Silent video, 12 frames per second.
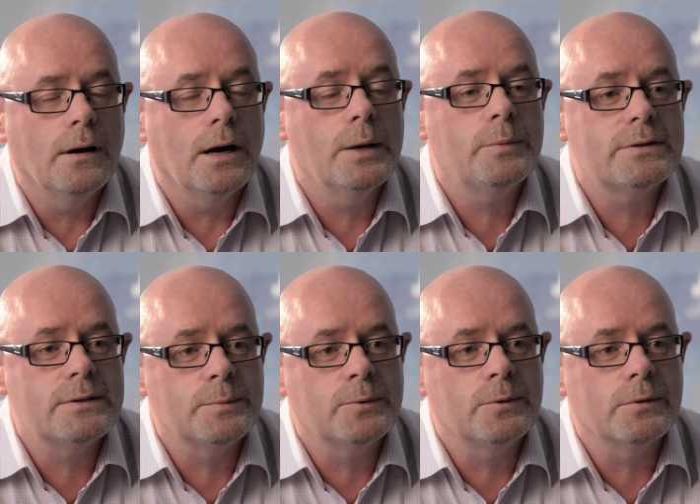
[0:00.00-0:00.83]
Hybrid
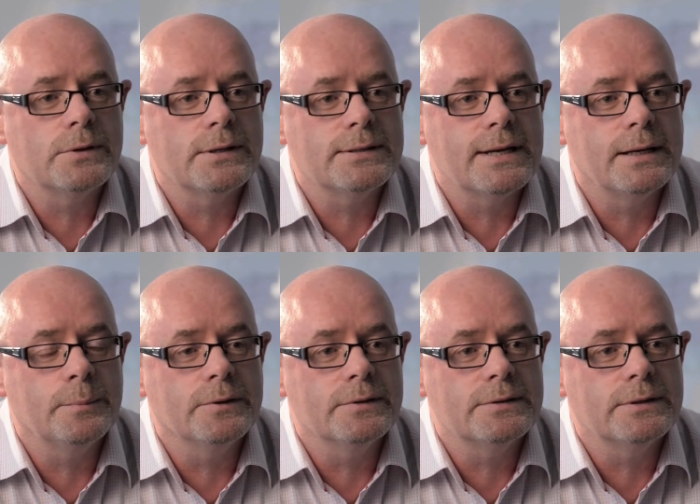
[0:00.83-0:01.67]
support has
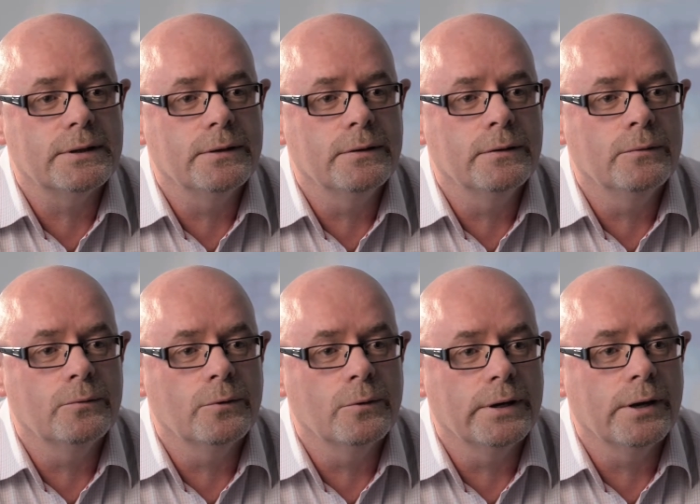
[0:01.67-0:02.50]
helped us in
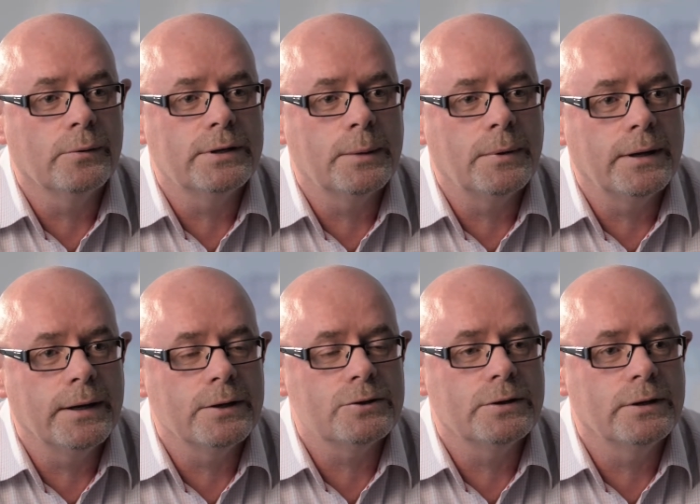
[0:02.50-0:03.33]
rolling out the
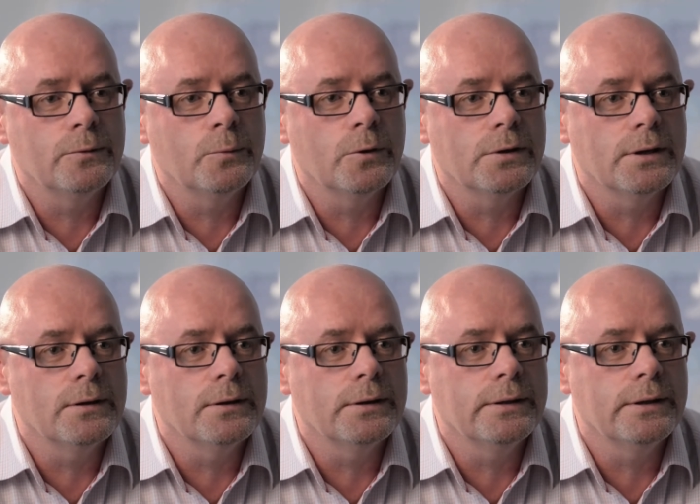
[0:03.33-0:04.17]
application here in Würth
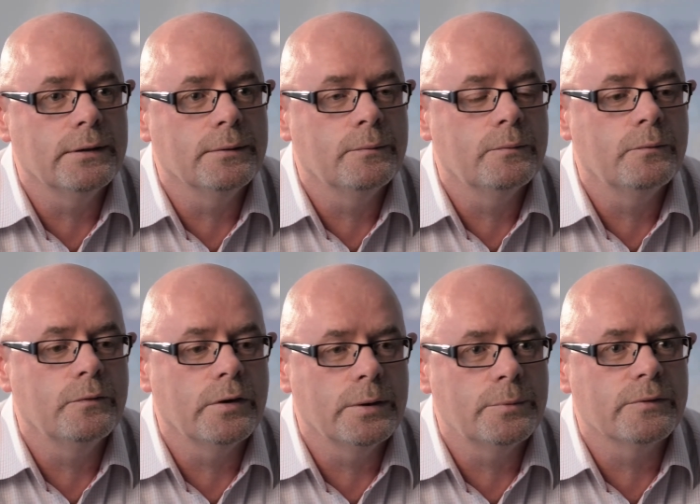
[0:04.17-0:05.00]
Ireland in a
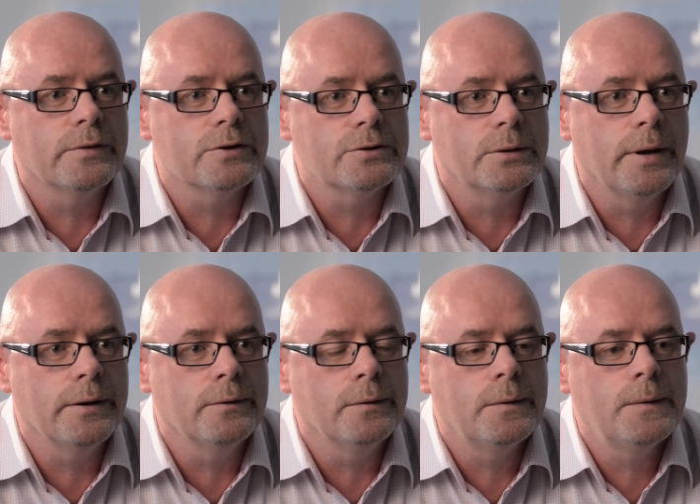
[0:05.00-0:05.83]
very professional
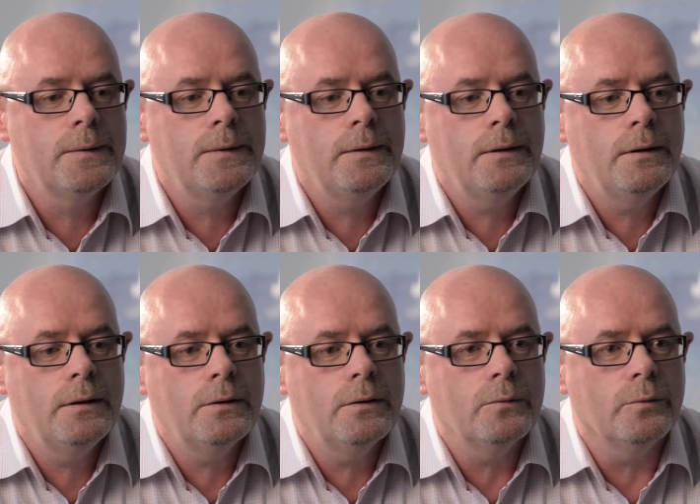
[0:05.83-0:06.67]
manner.
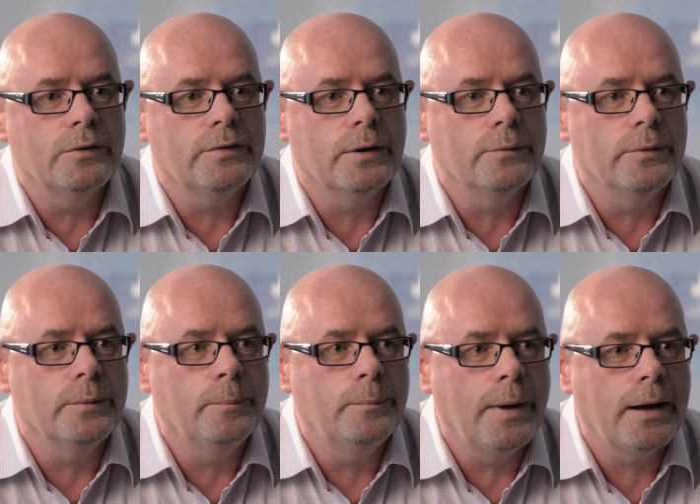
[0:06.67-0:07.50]
We found the
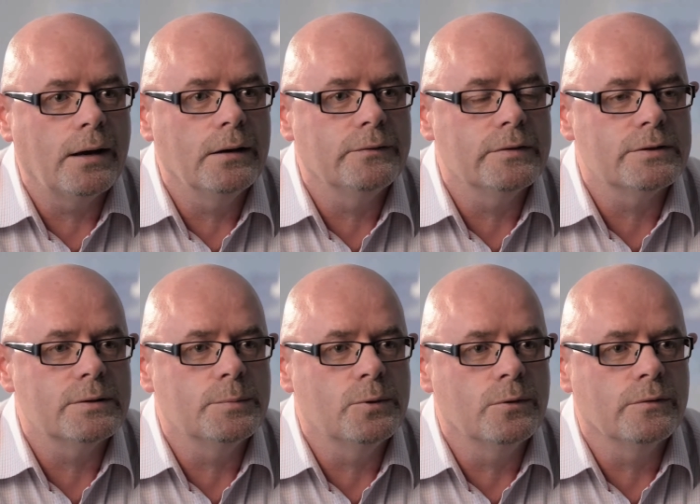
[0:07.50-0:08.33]
back office
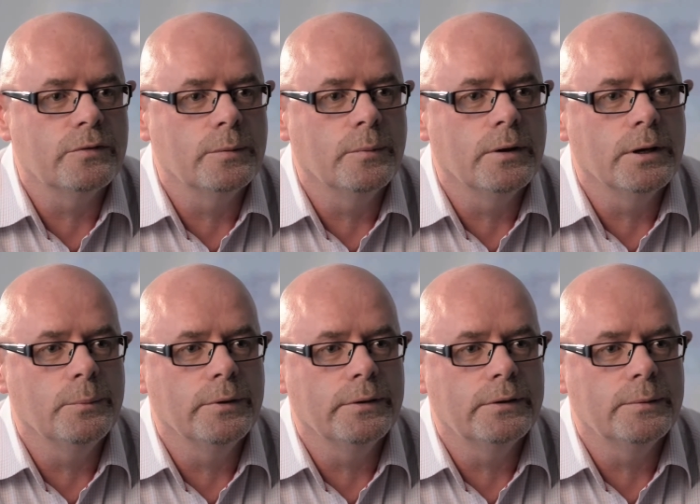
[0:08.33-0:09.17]
support from
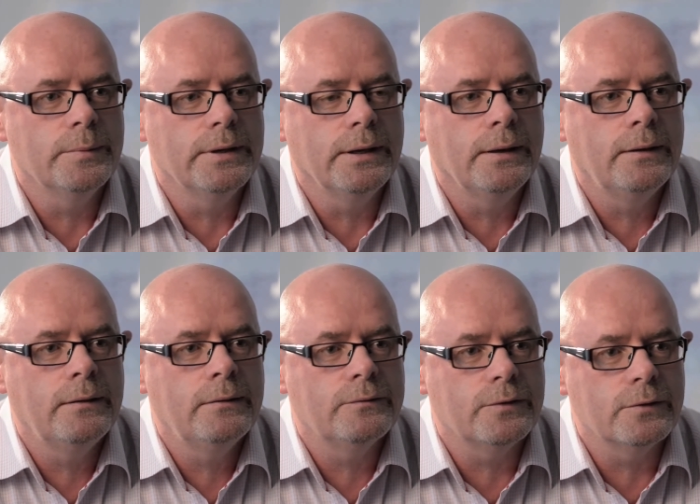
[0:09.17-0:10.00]
hybrid to be
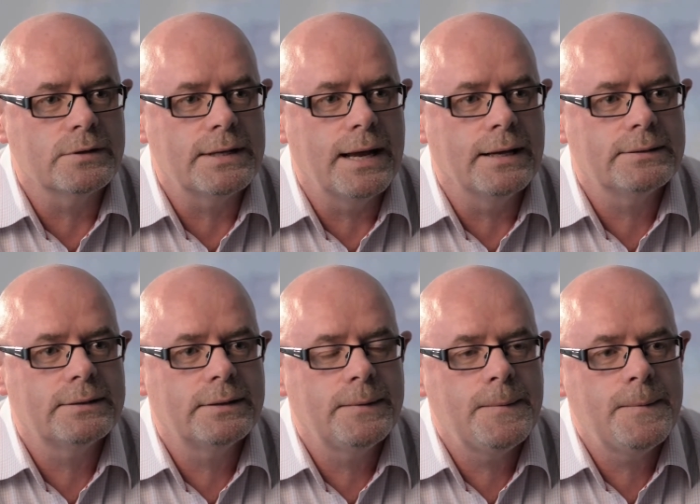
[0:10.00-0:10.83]
first class,